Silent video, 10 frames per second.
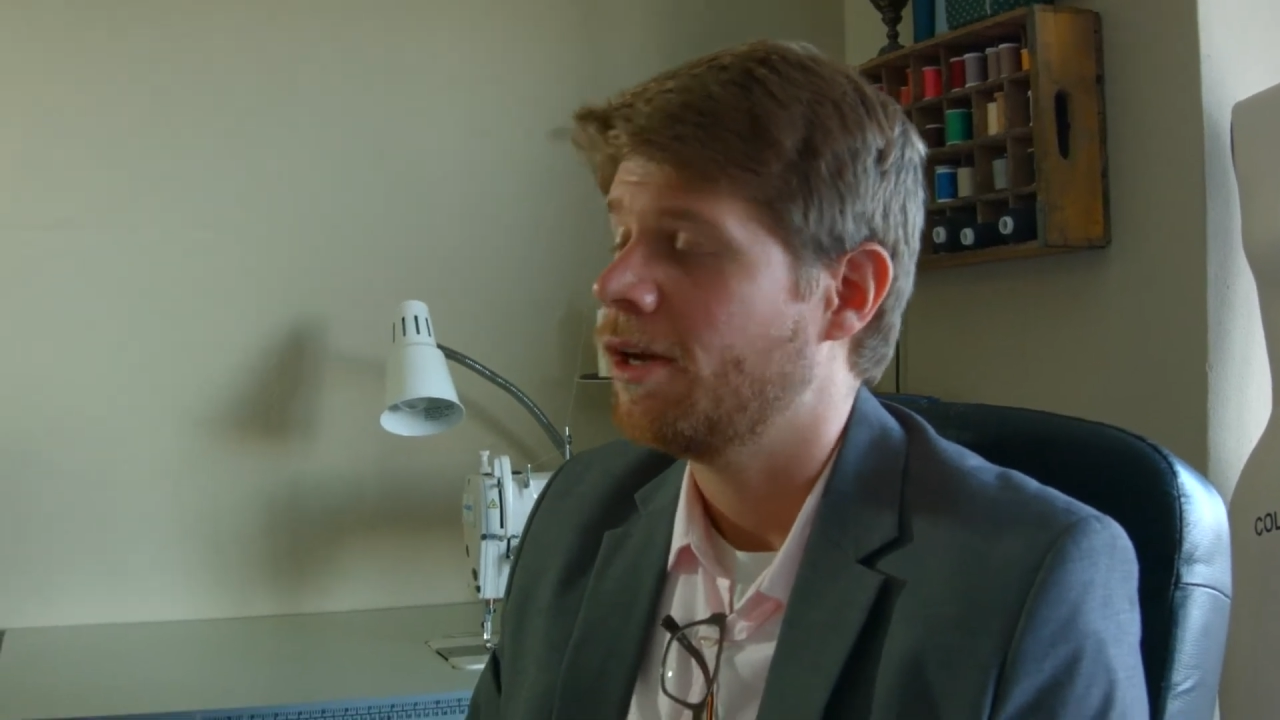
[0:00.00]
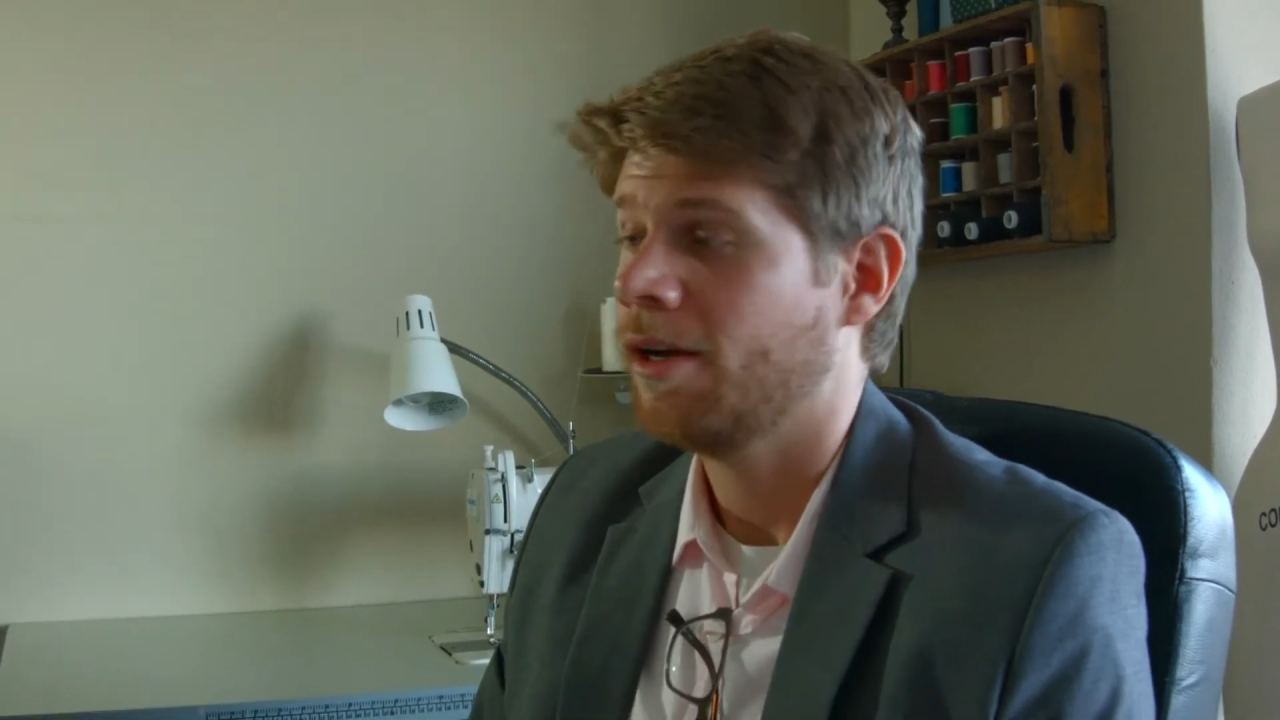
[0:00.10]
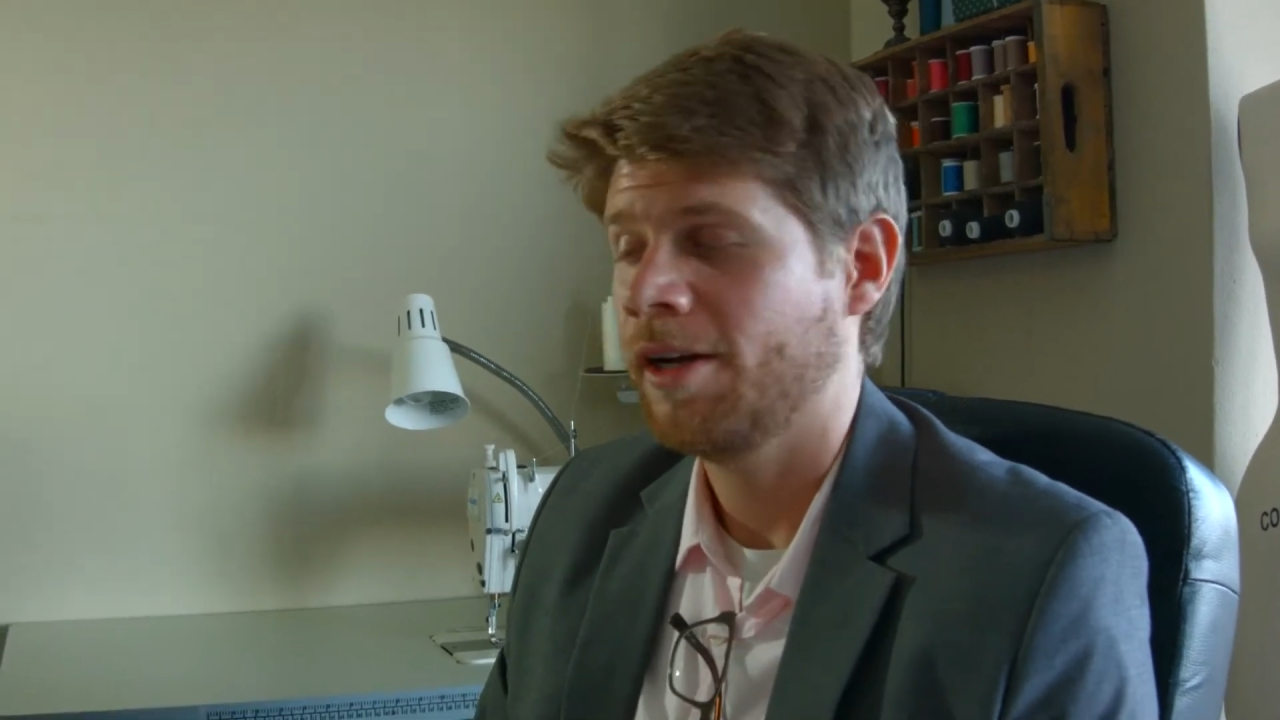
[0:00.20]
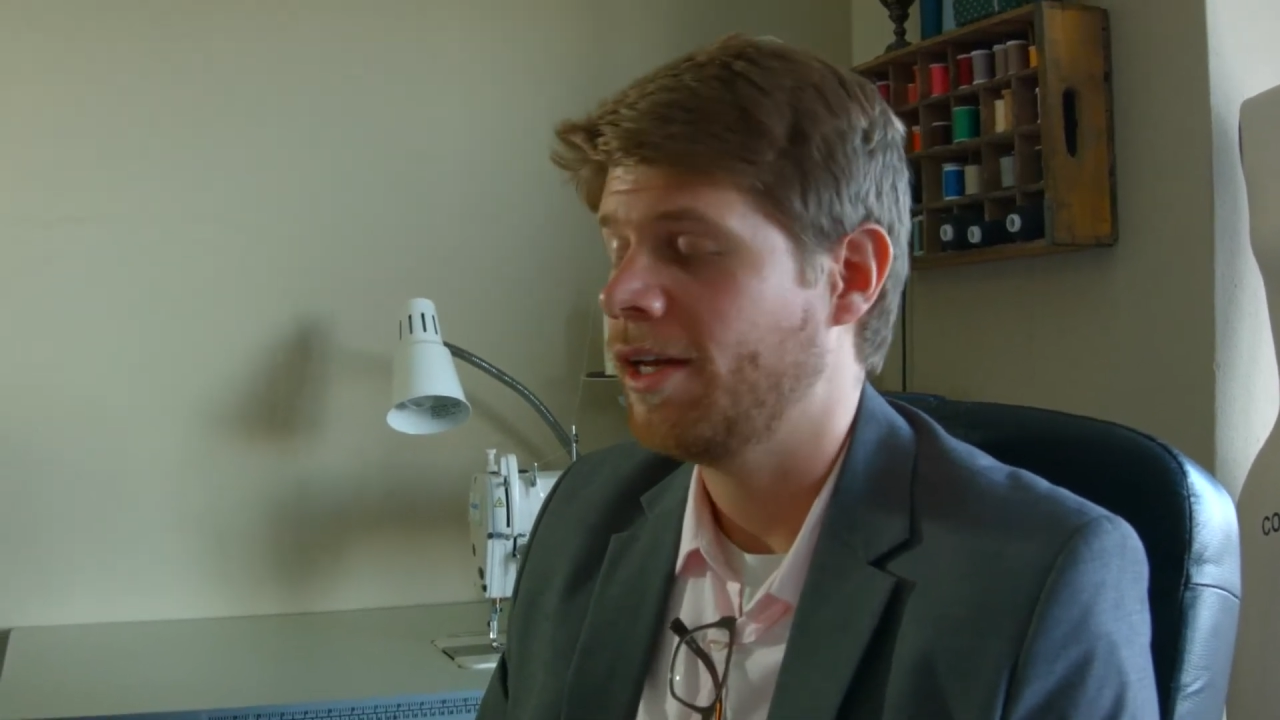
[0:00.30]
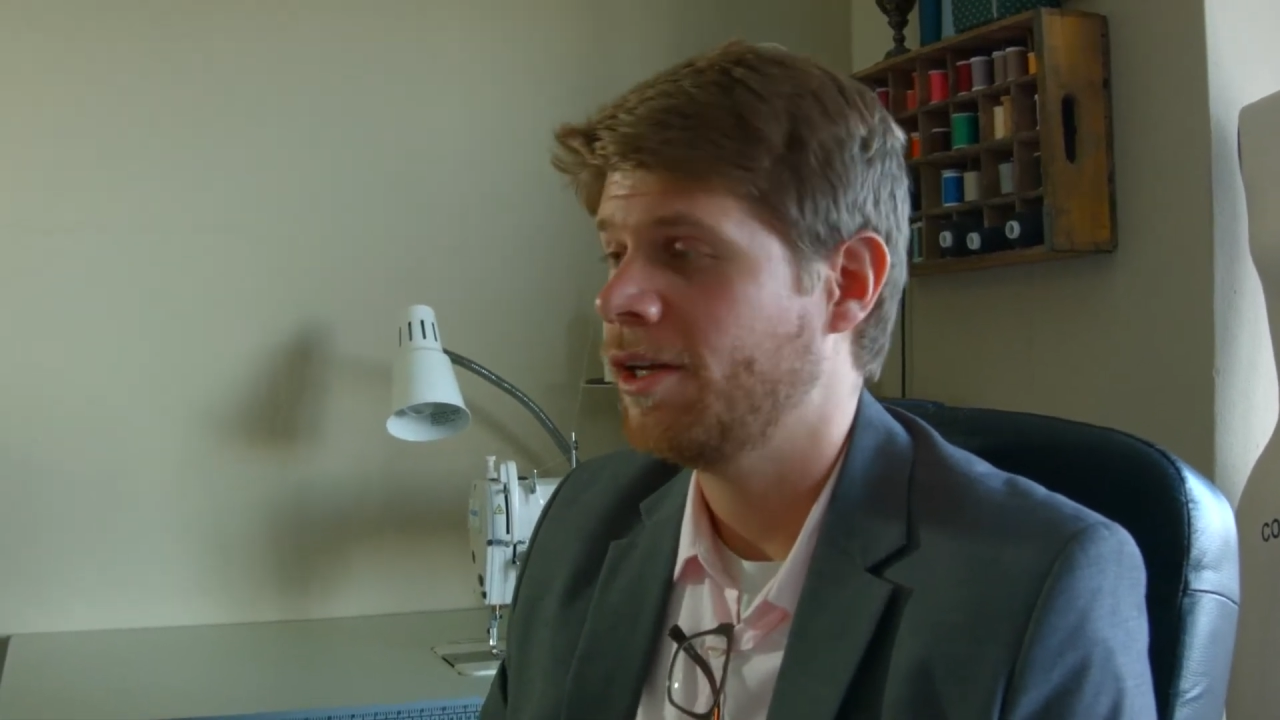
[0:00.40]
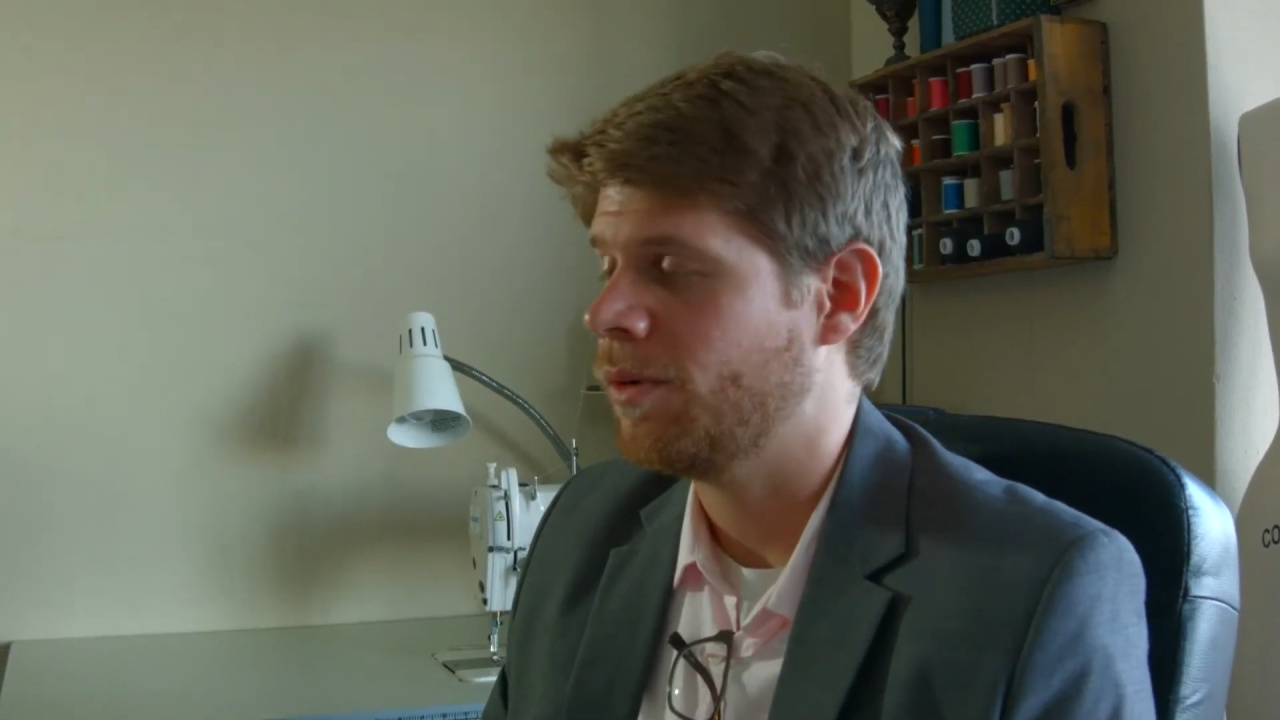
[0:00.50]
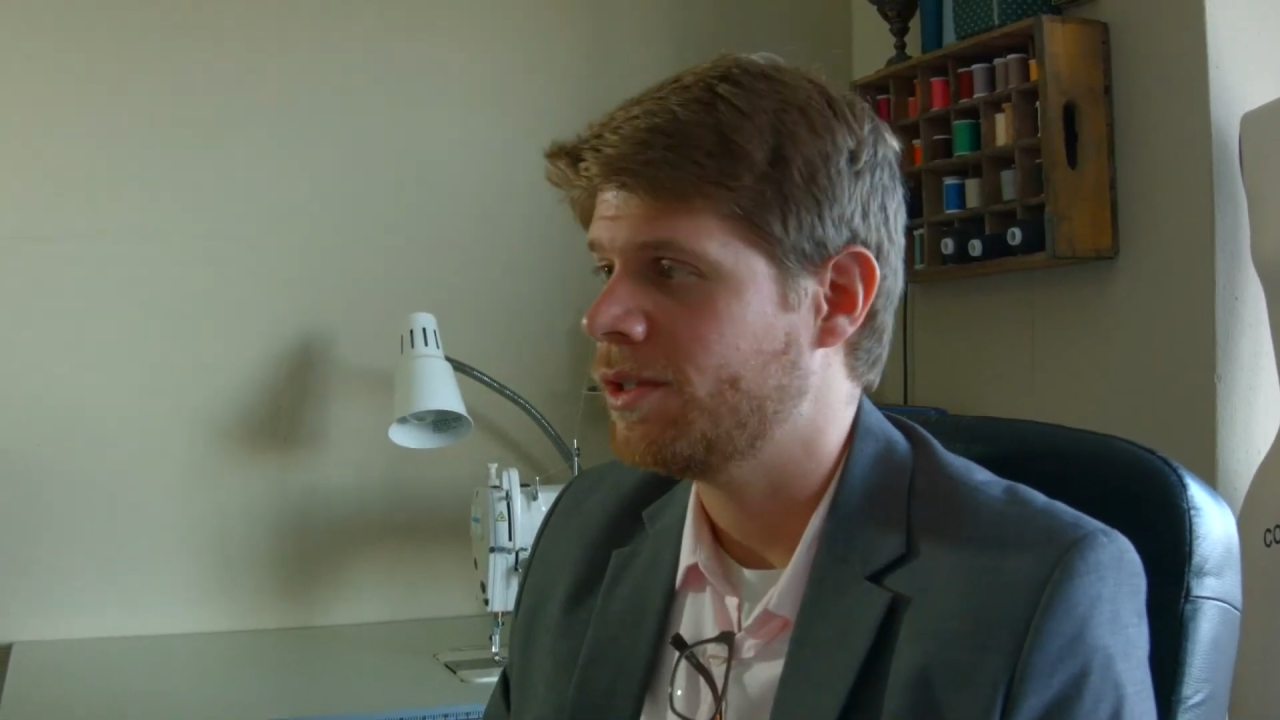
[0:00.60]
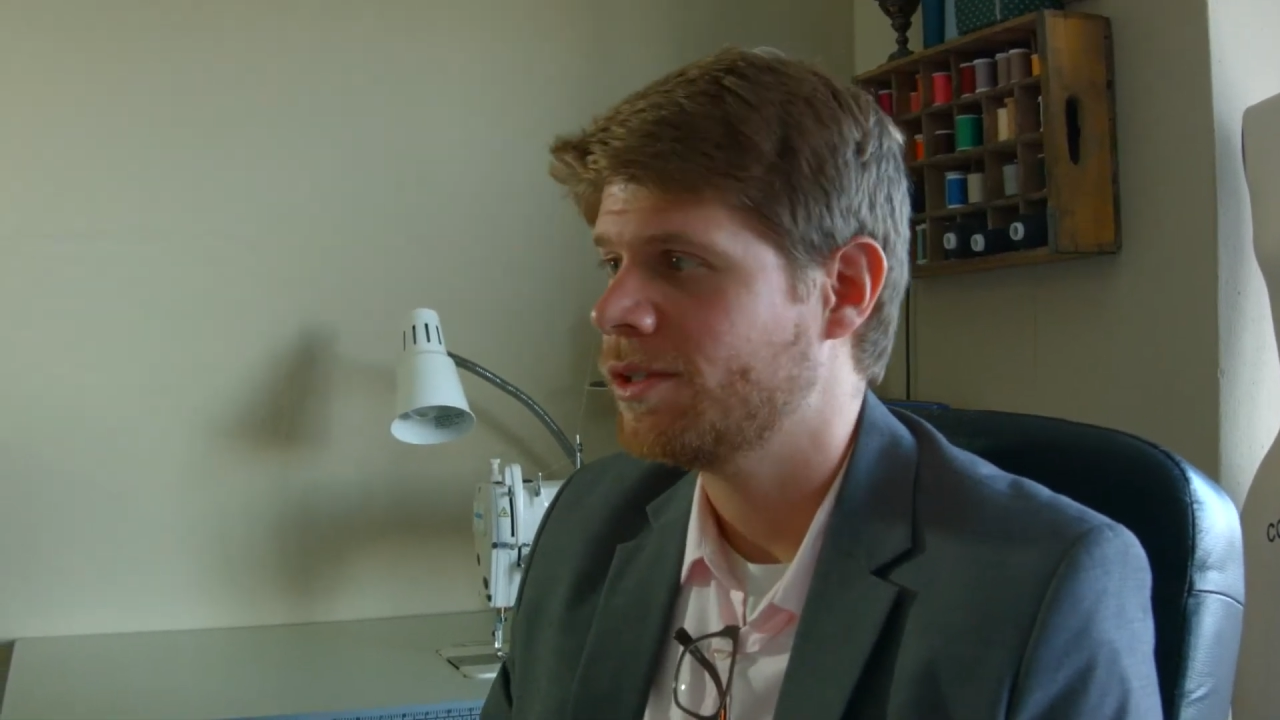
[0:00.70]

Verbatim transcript: All right, anyway,